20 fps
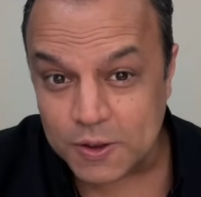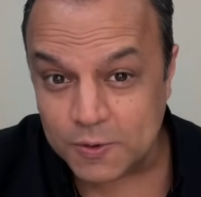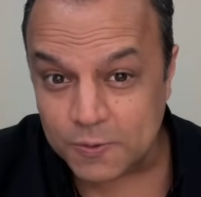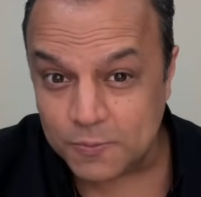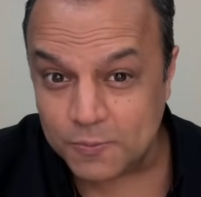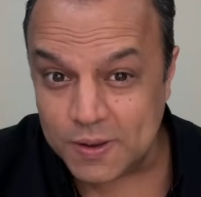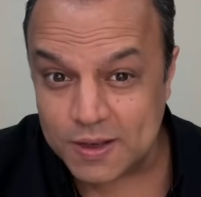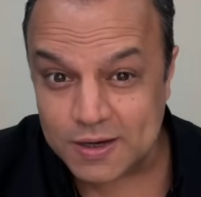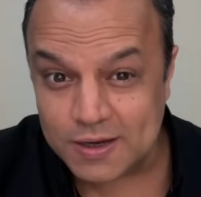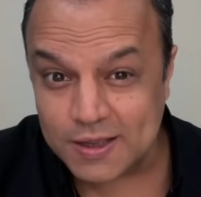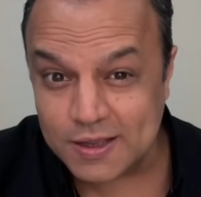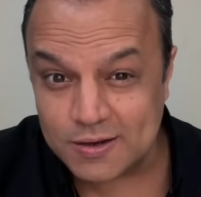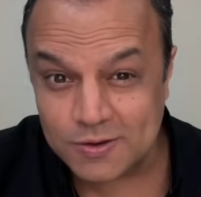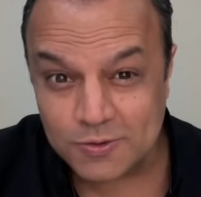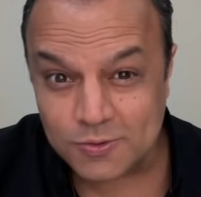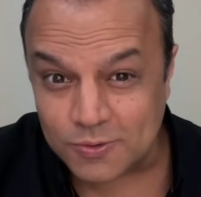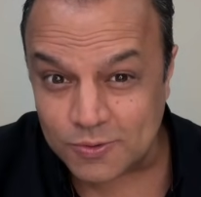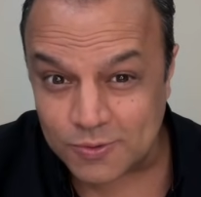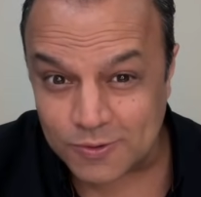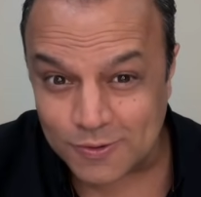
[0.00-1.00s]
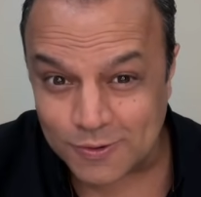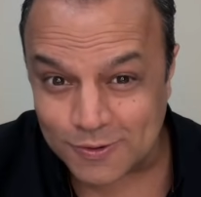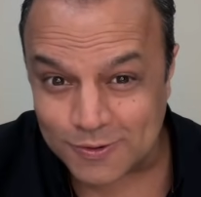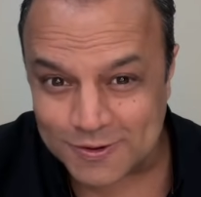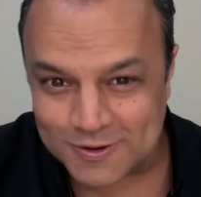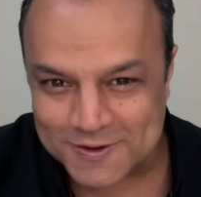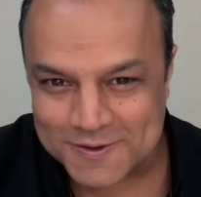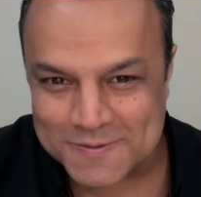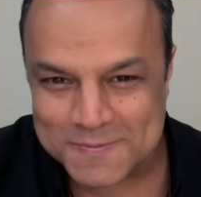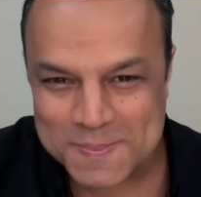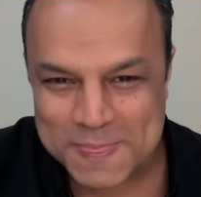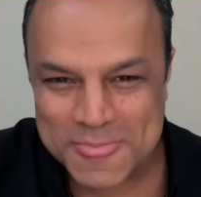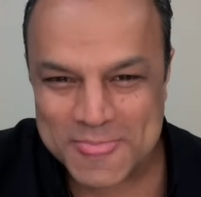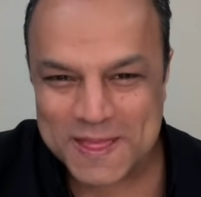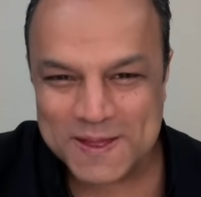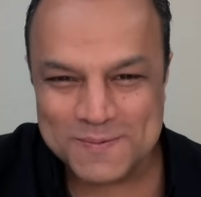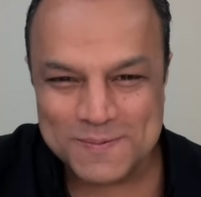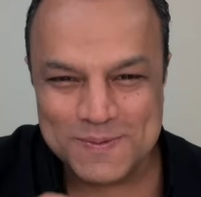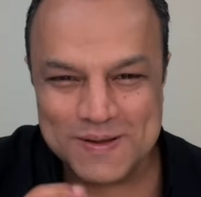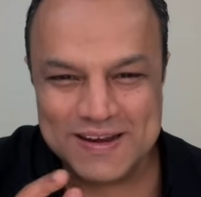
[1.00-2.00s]
When can you not?
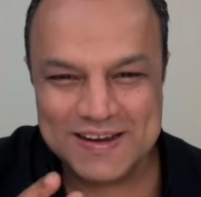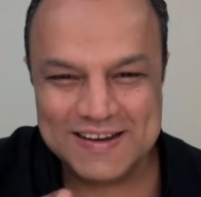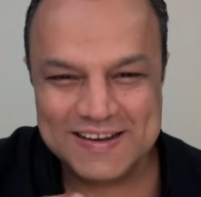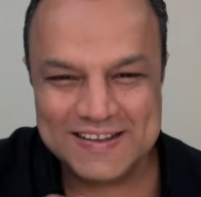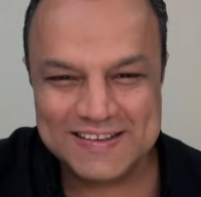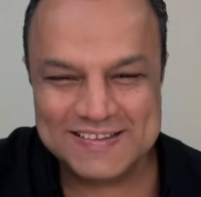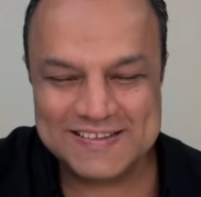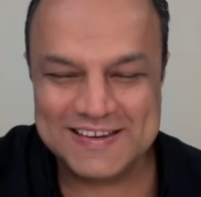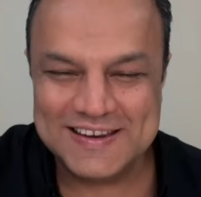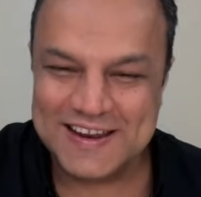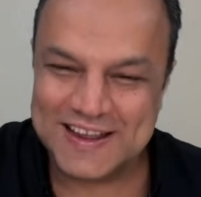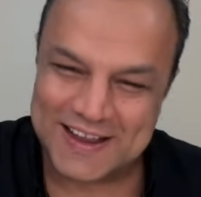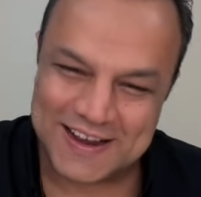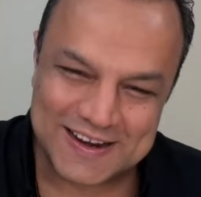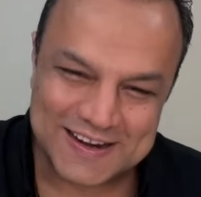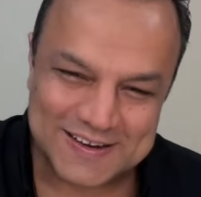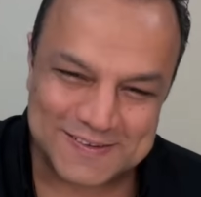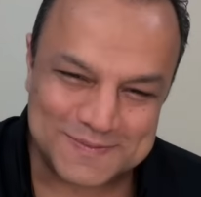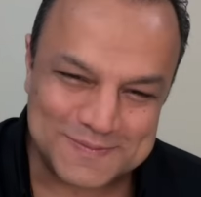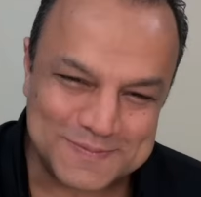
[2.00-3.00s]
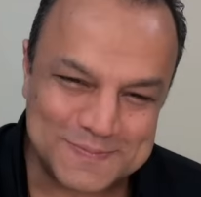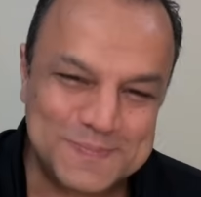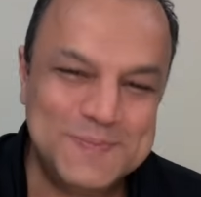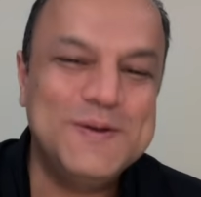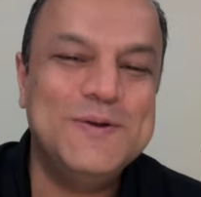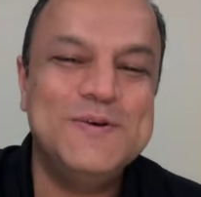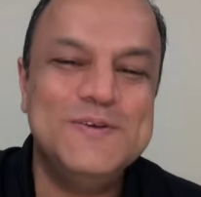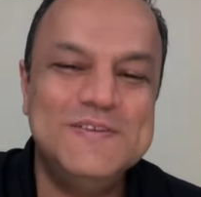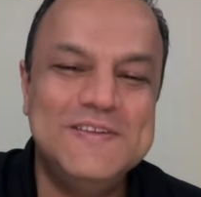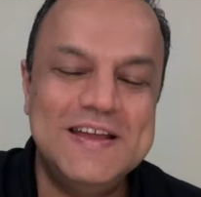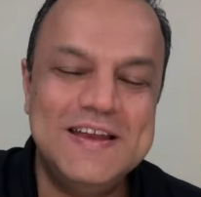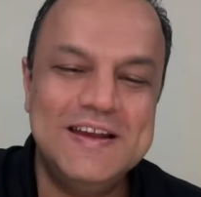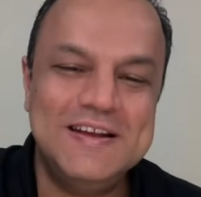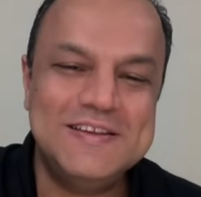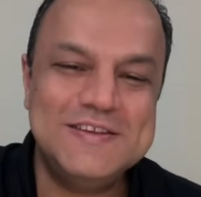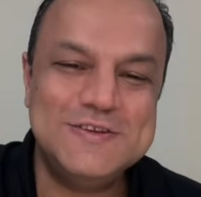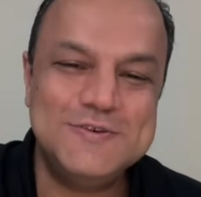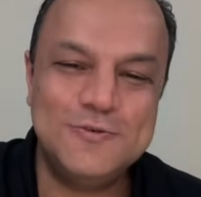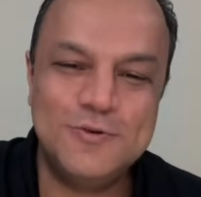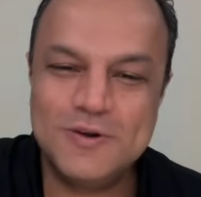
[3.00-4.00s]
When it is negative, because then
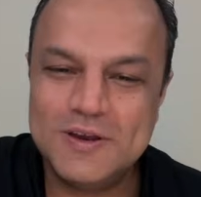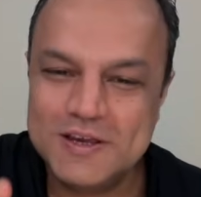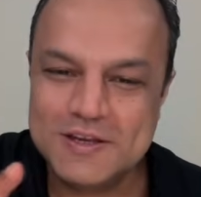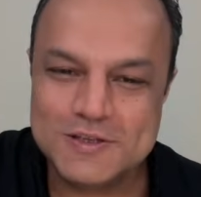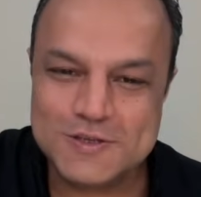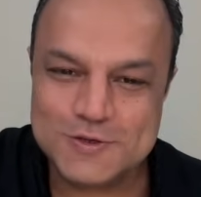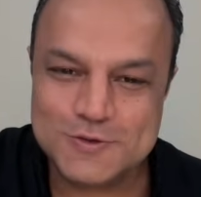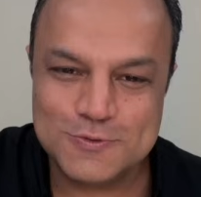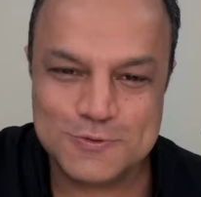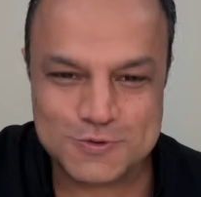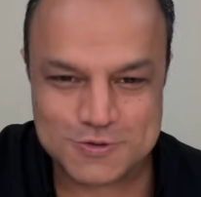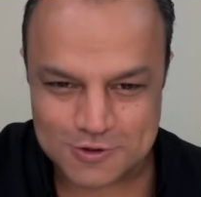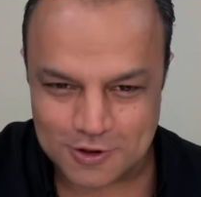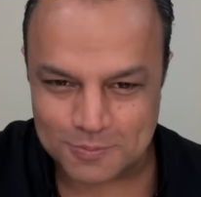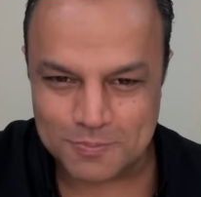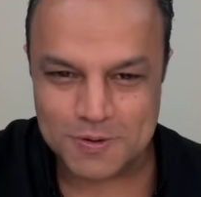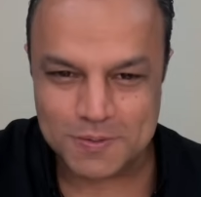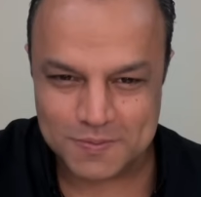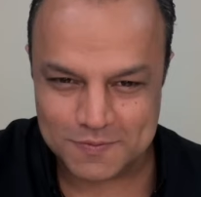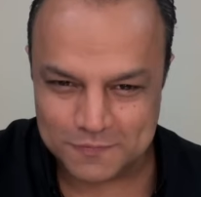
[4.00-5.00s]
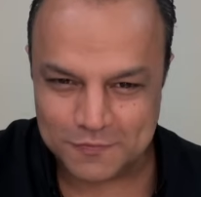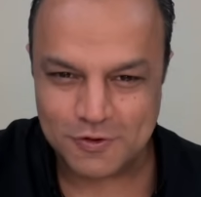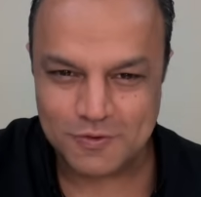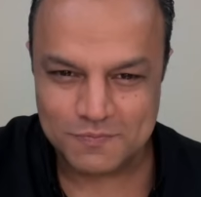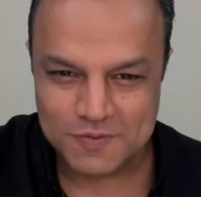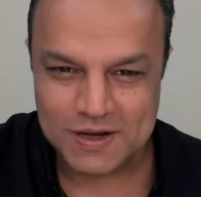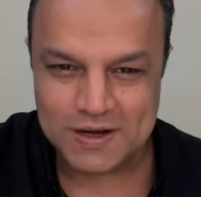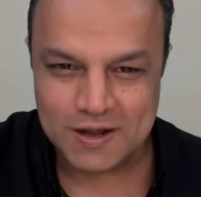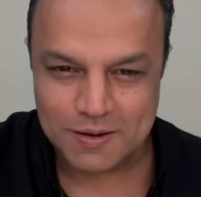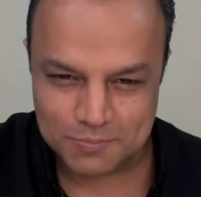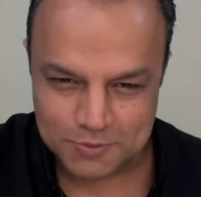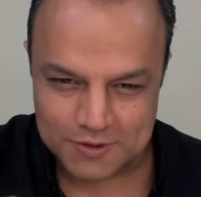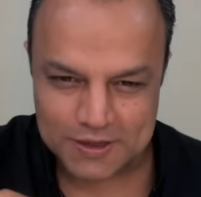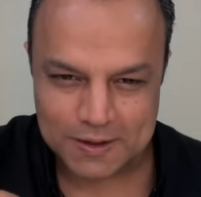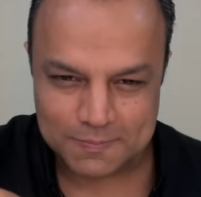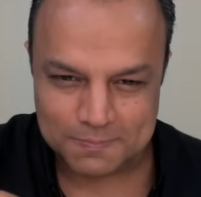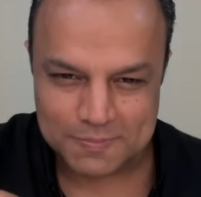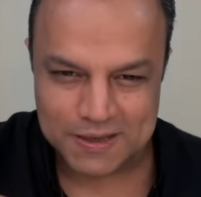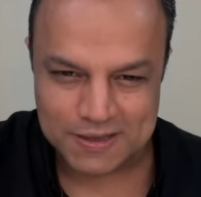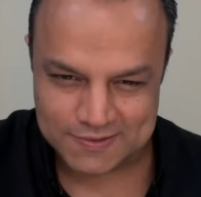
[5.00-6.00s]
it's stored in its 2's complement form. We'll come to
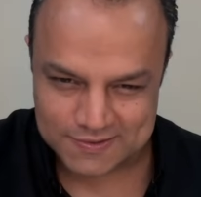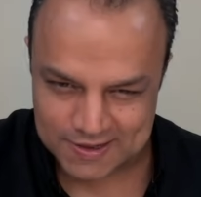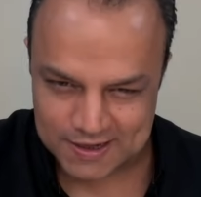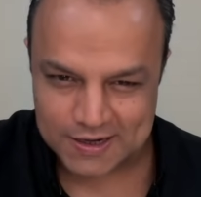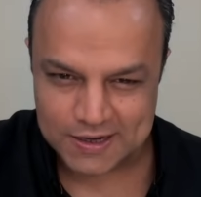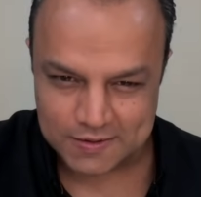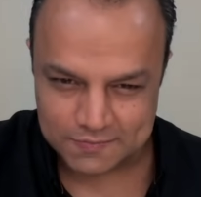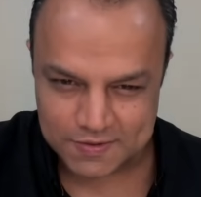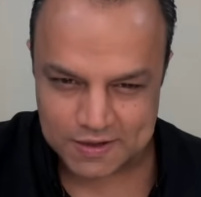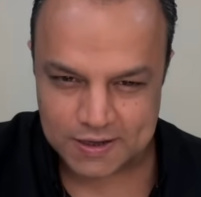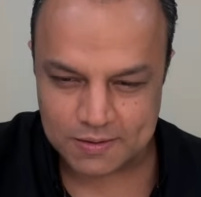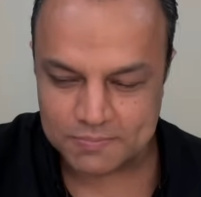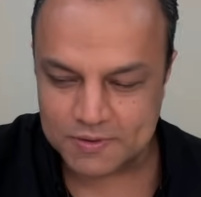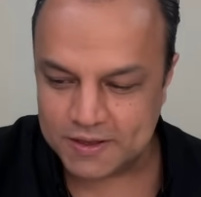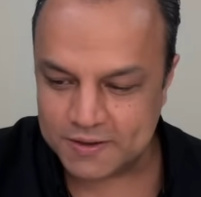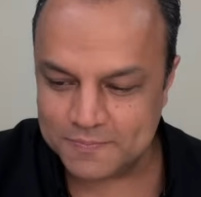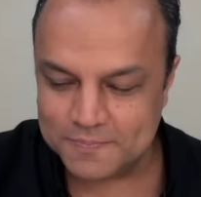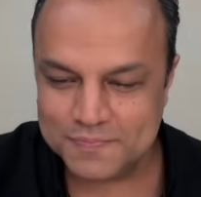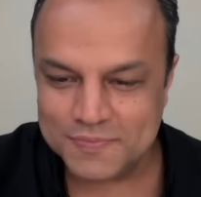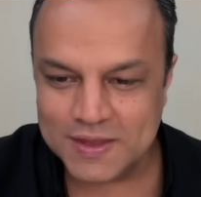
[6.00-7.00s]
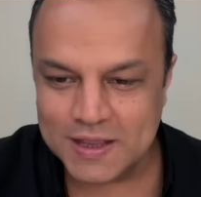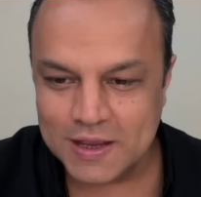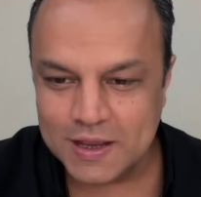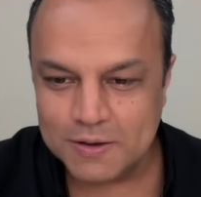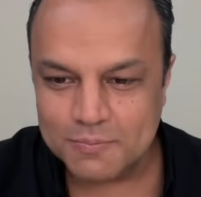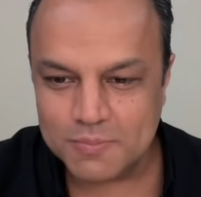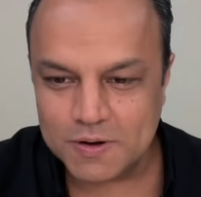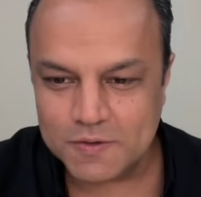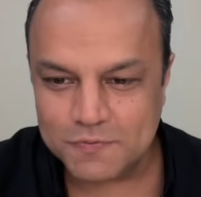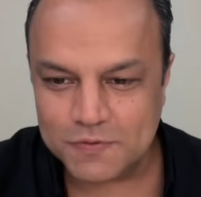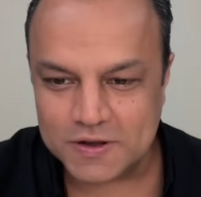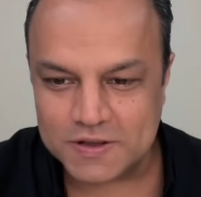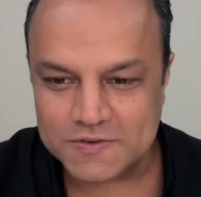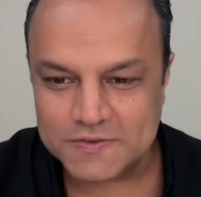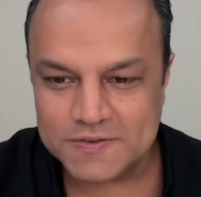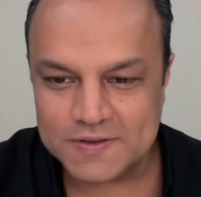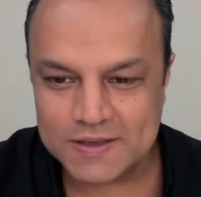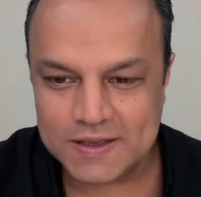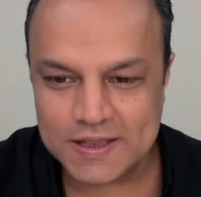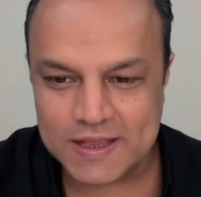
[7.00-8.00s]
that. B is negative. We'll come there. But
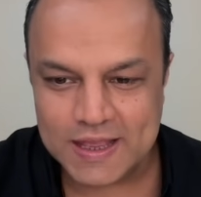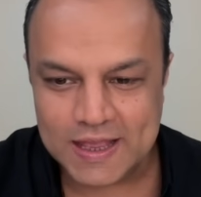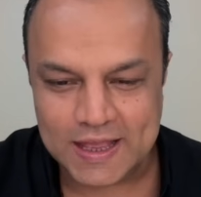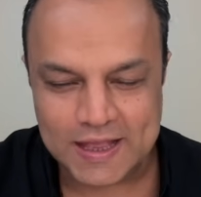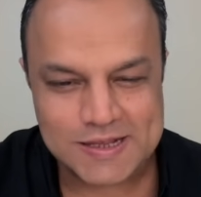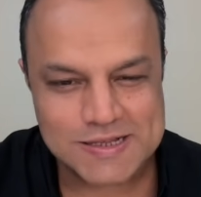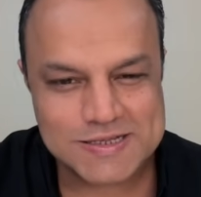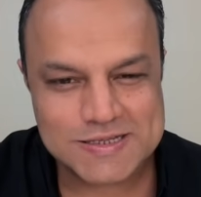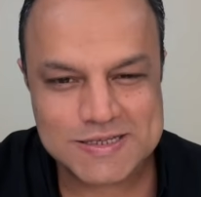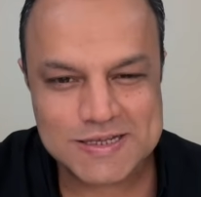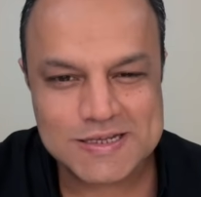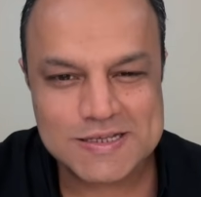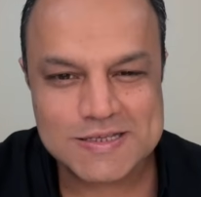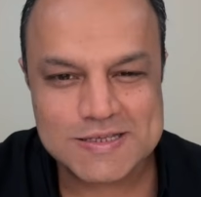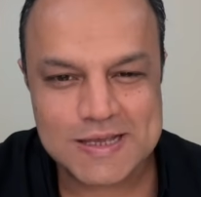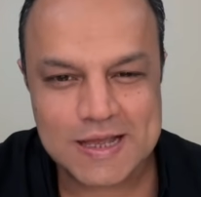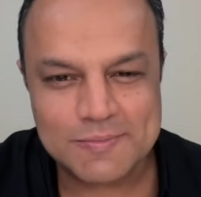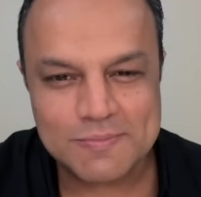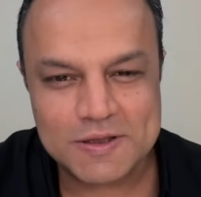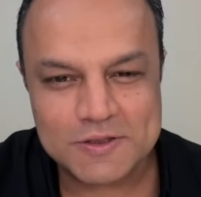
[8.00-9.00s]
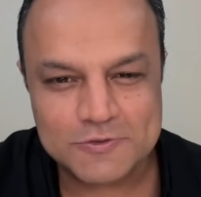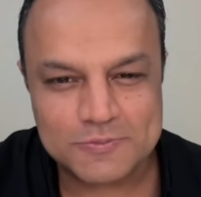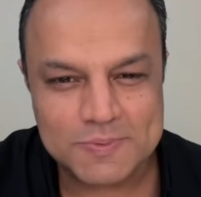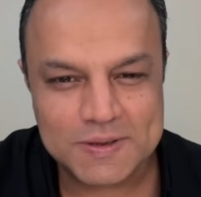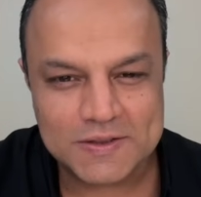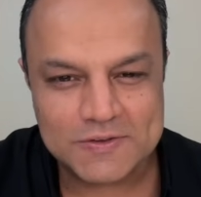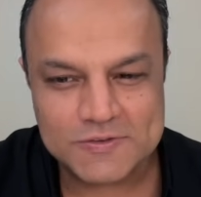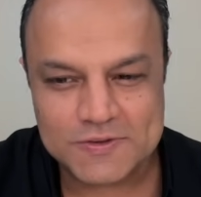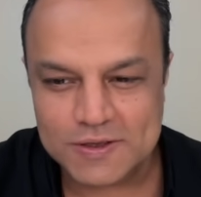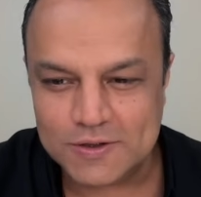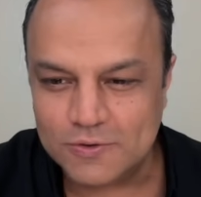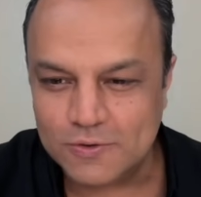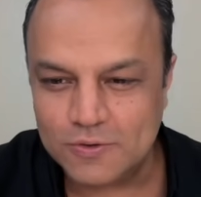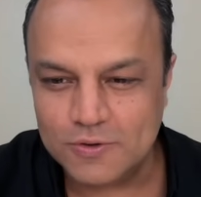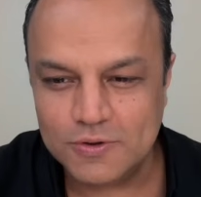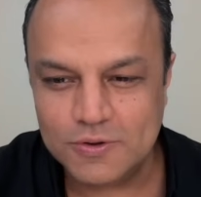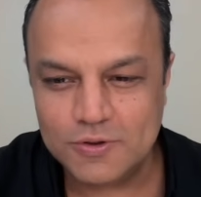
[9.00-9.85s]
first, A, since MSB is 0,